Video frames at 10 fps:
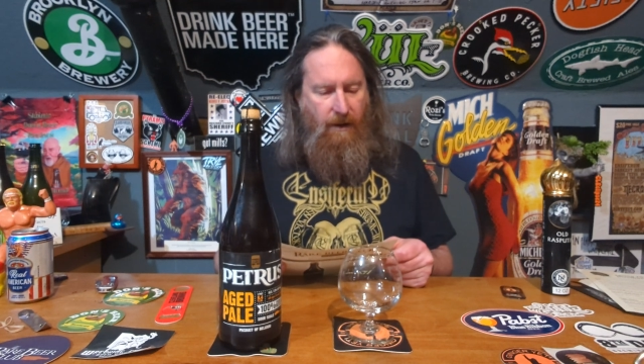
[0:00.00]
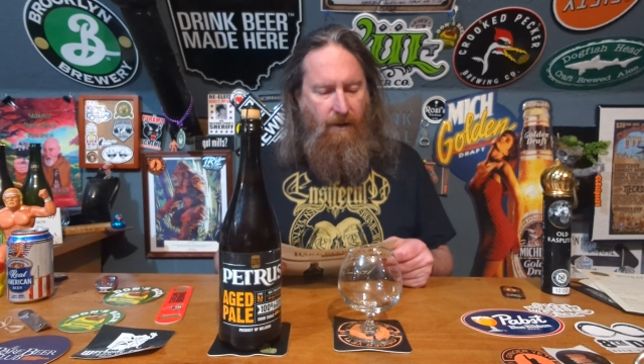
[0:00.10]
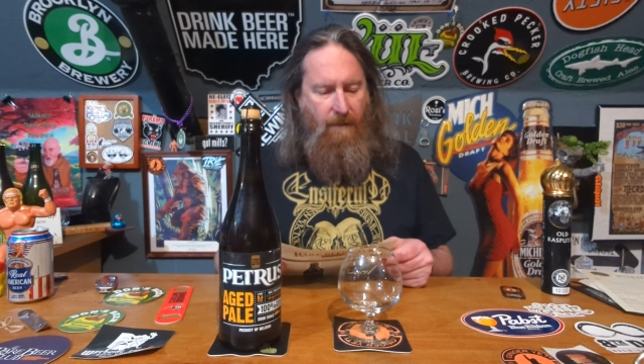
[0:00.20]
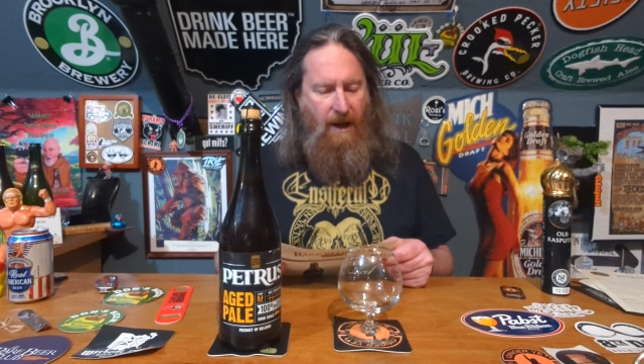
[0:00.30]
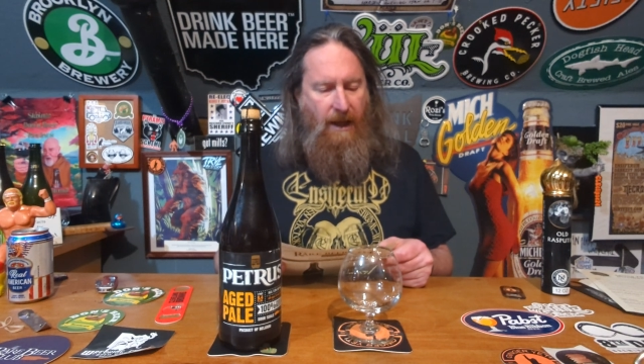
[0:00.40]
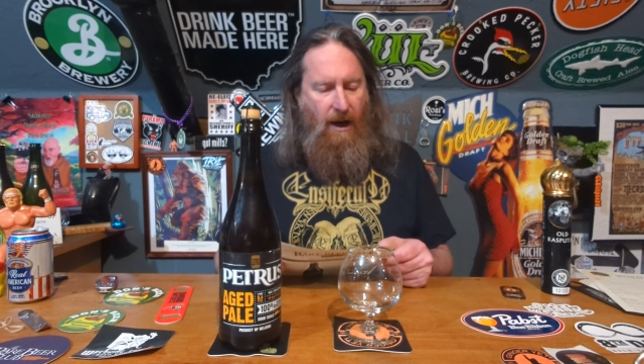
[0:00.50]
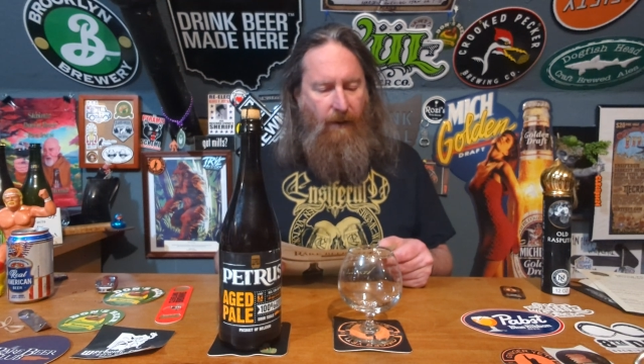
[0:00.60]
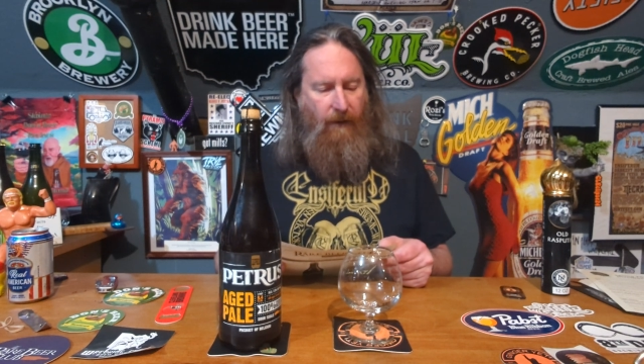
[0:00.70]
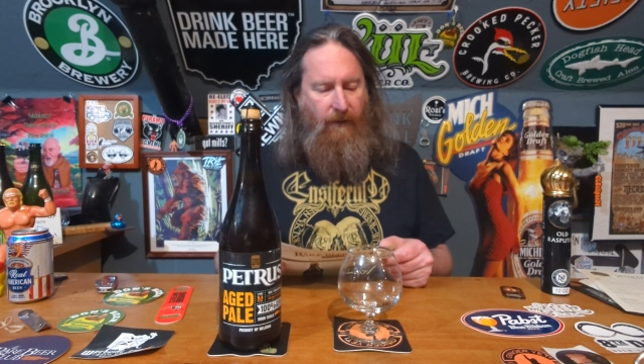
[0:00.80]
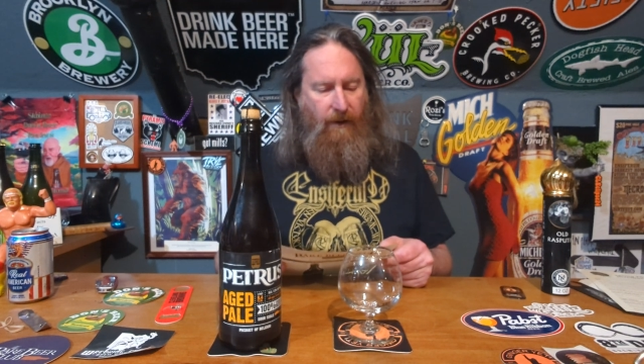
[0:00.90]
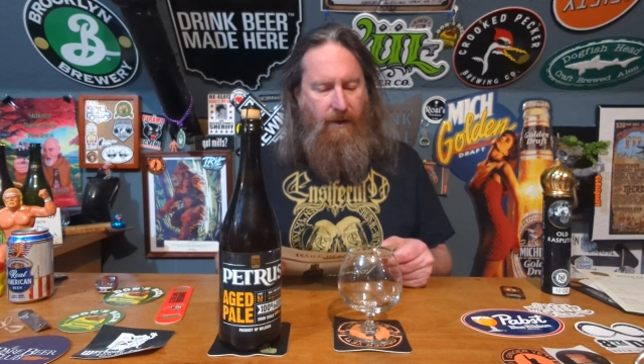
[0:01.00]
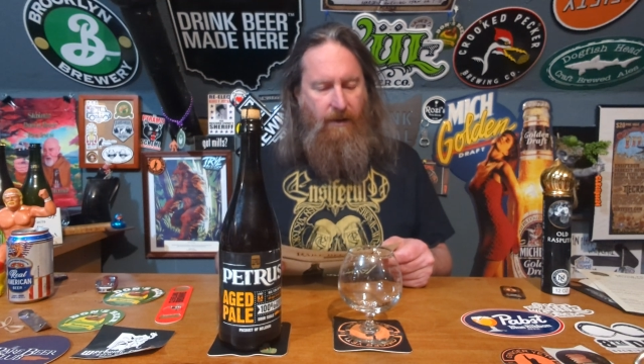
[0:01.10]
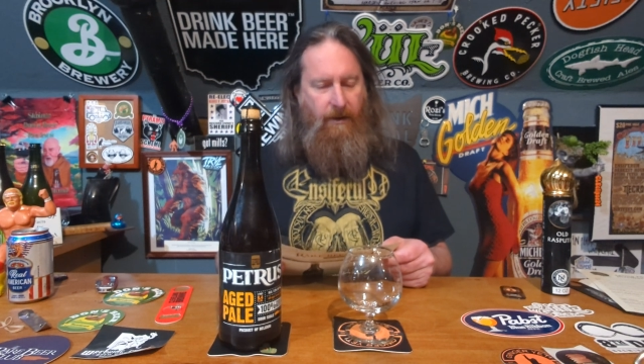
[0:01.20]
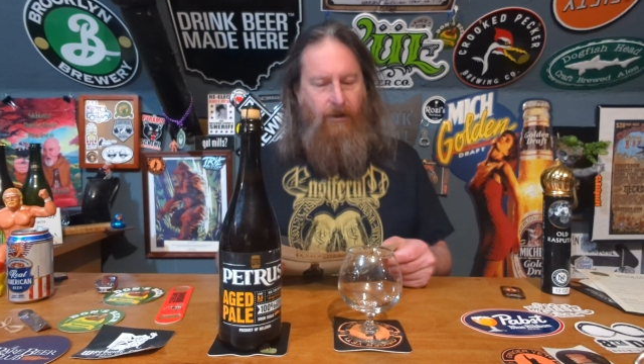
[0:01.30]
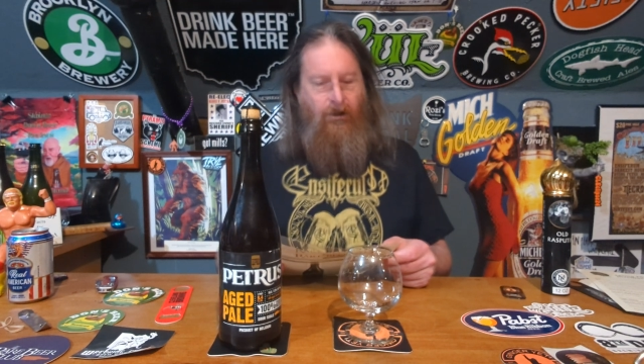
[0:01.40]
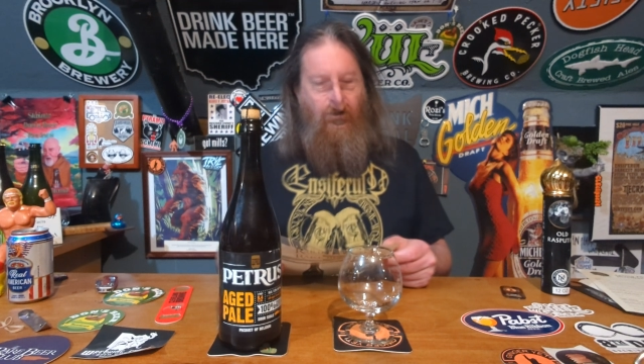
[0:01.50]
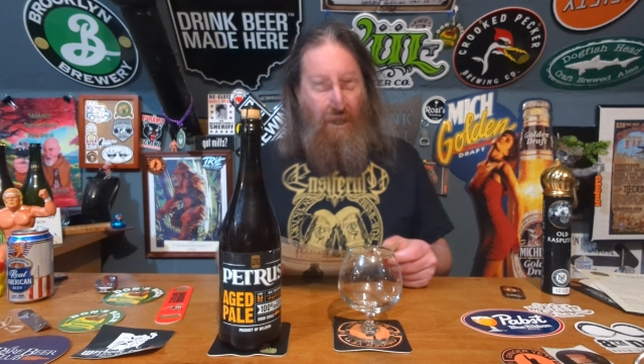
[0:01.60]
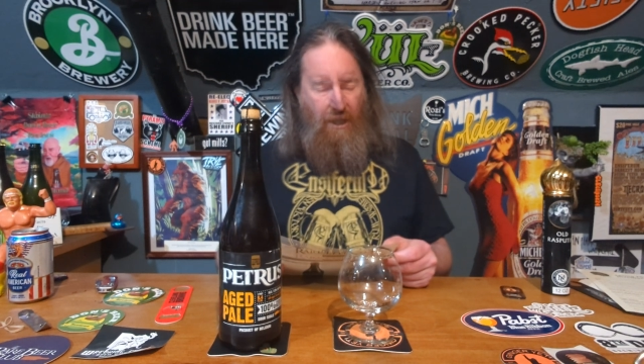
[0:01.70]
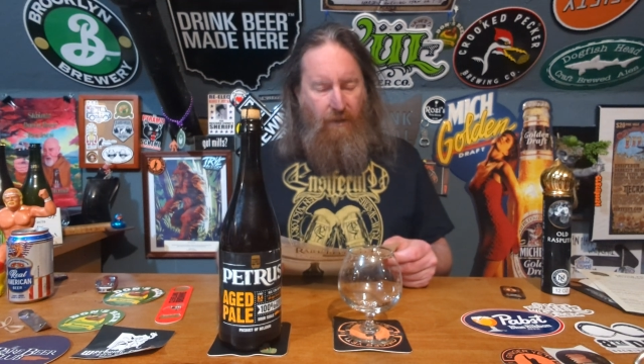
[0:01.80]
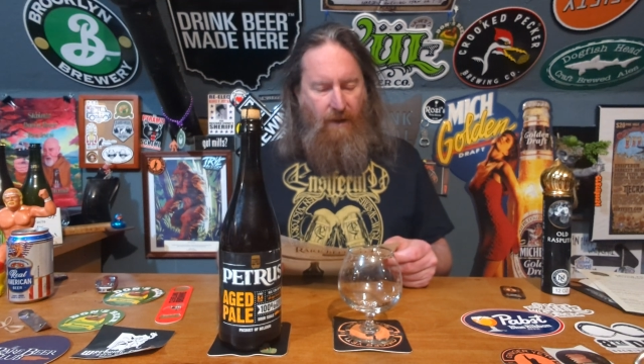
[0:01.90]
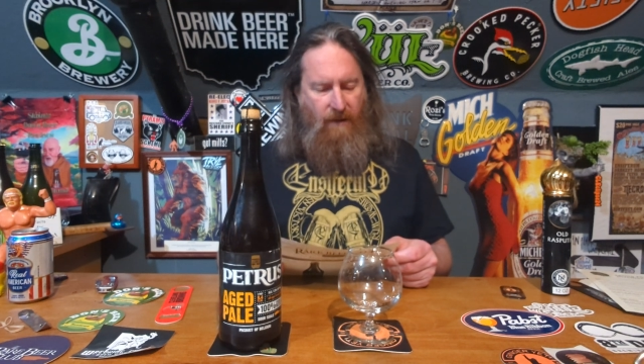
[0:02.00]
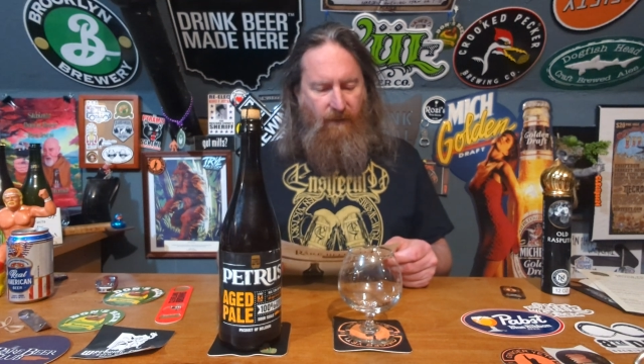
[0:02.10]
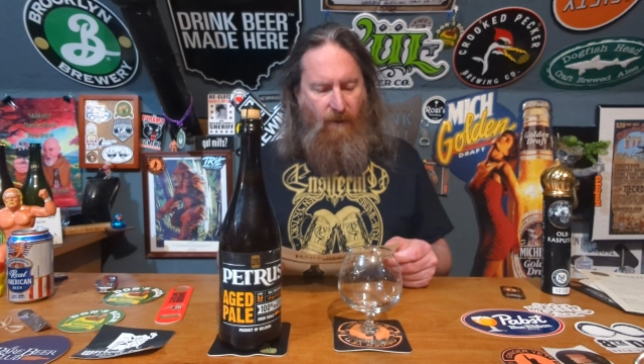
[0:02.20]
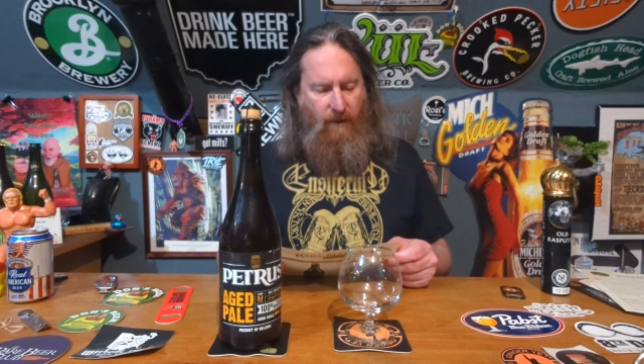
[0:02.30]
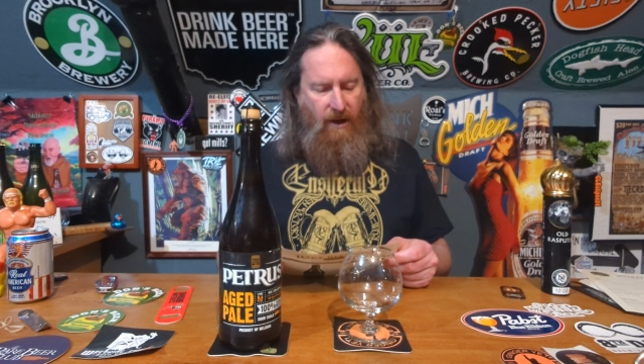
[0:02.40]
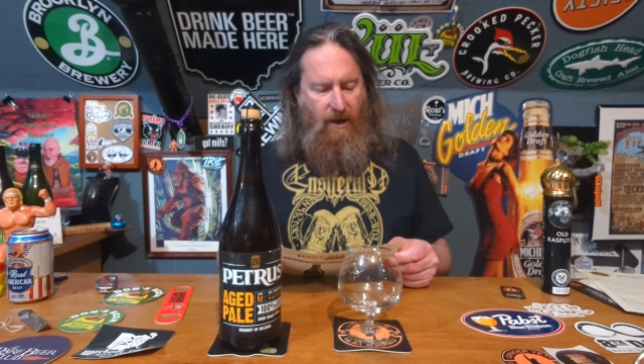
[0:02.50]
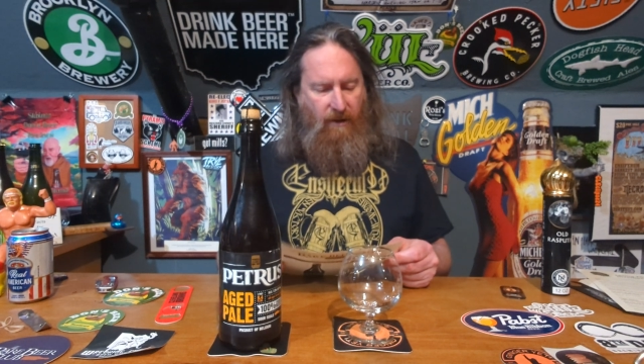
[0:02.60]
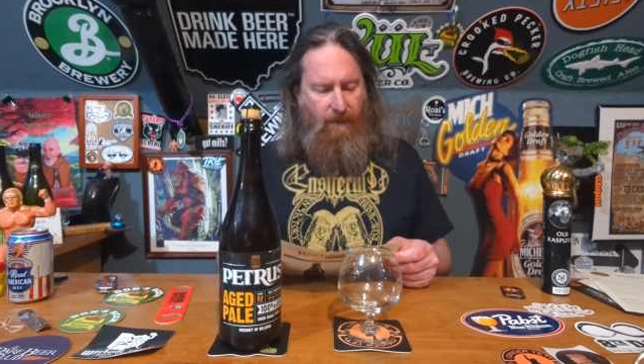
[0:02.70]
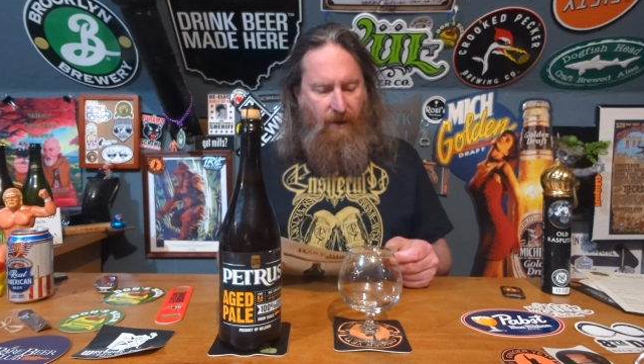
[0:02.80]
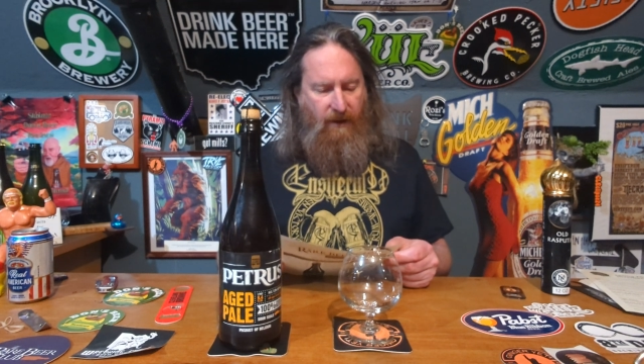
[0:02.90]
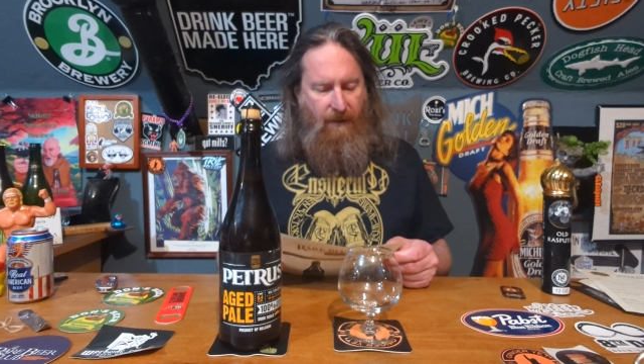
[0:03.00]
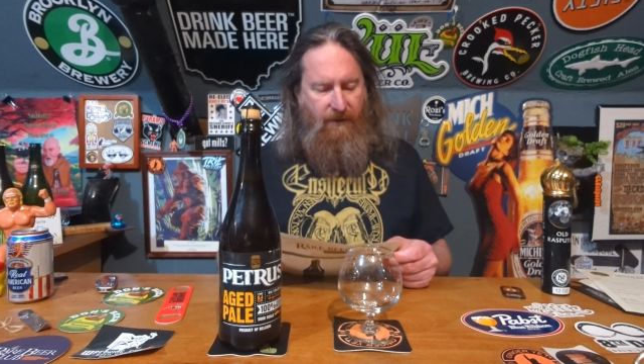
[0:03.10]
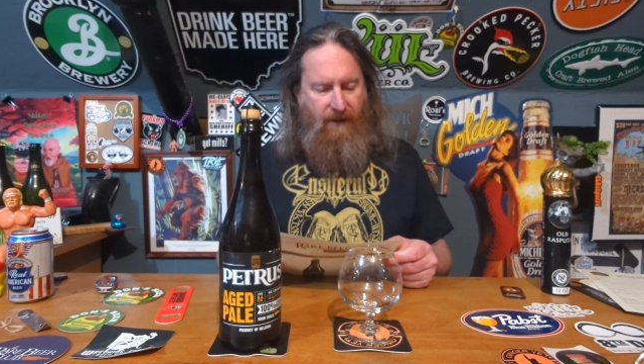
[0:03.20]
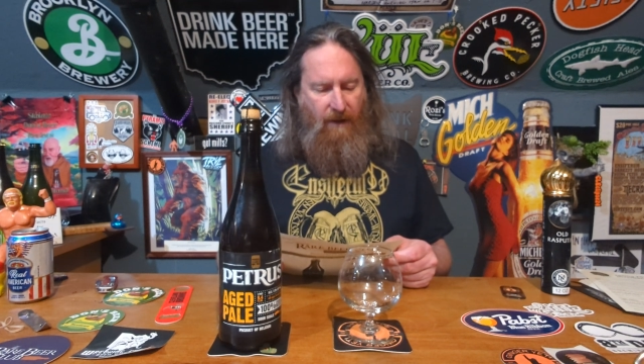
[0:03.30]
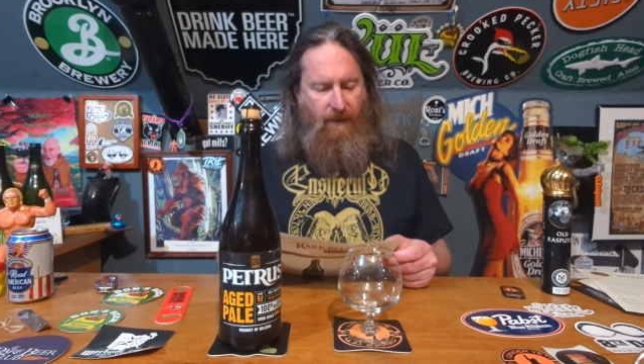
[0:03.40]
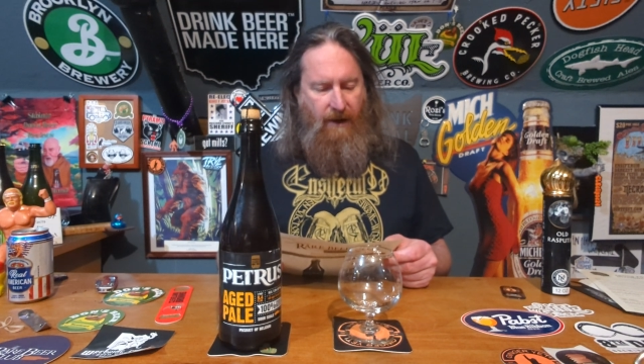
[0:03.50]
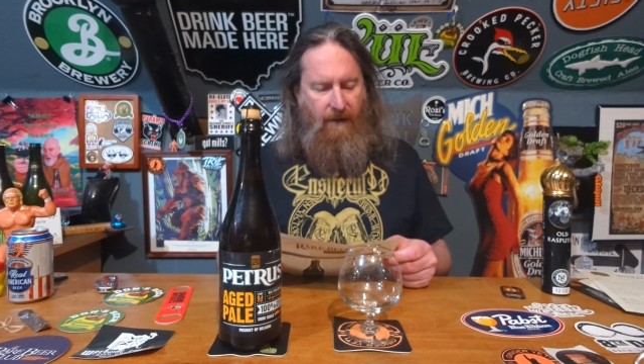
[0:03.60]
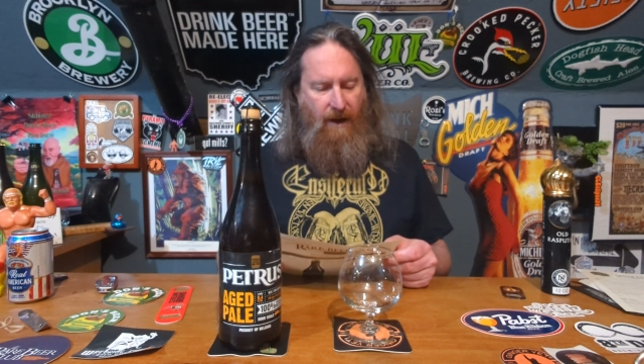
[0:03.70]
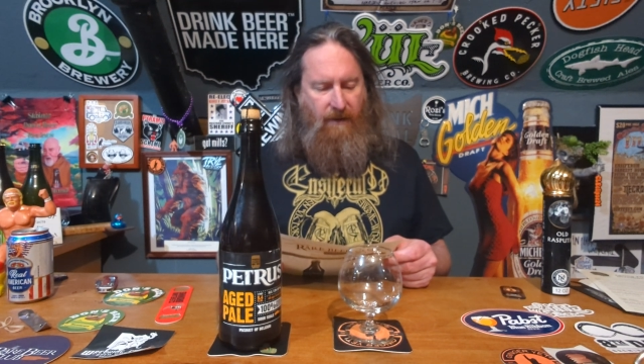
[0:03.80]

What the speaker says: many others. 2014, as the brewery was celebrating